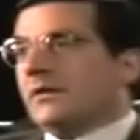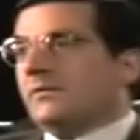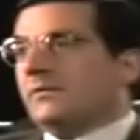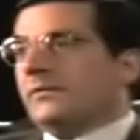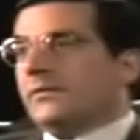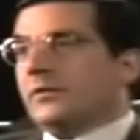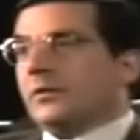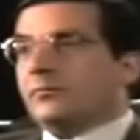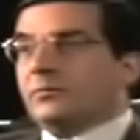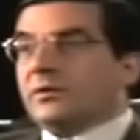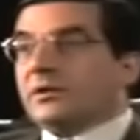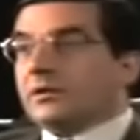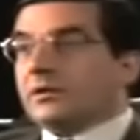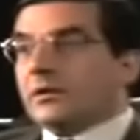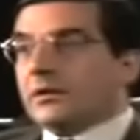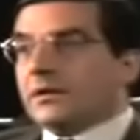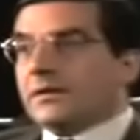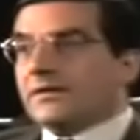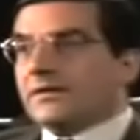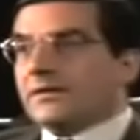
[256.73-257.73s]
from the
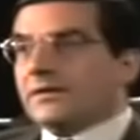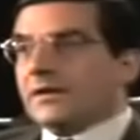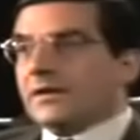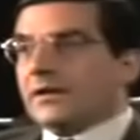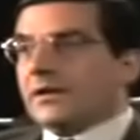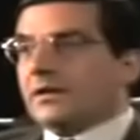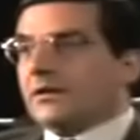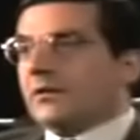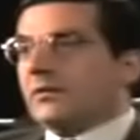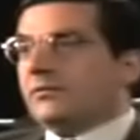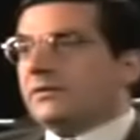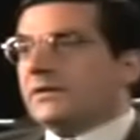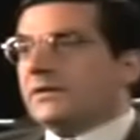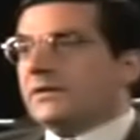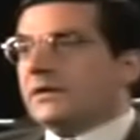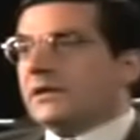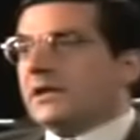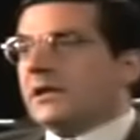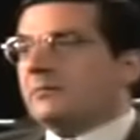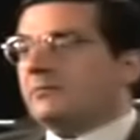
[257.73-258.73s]
earliest day of
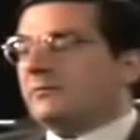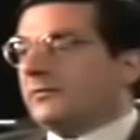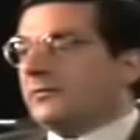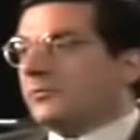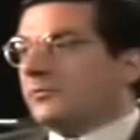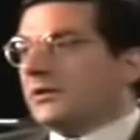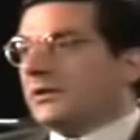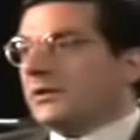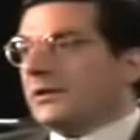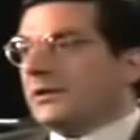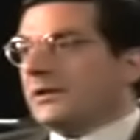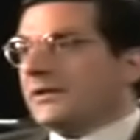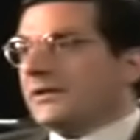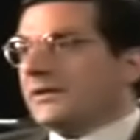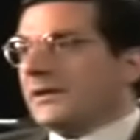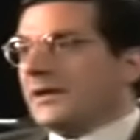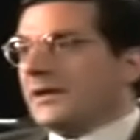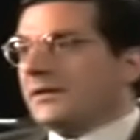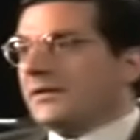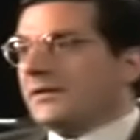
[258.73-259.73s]
Islam, from the
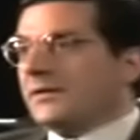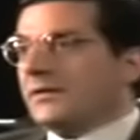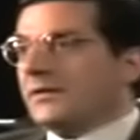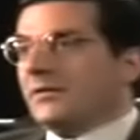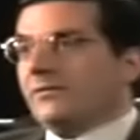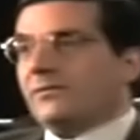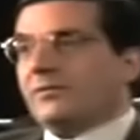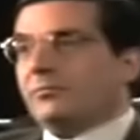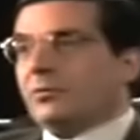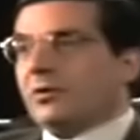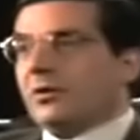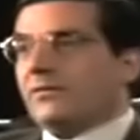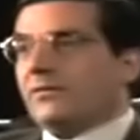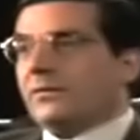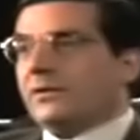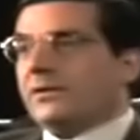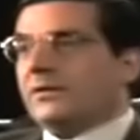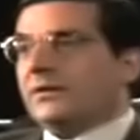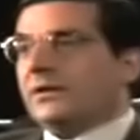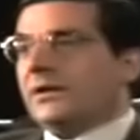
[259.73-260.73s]
earliest days of the
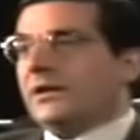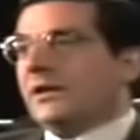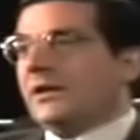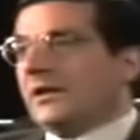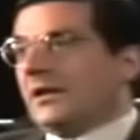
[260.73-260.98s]
Prophet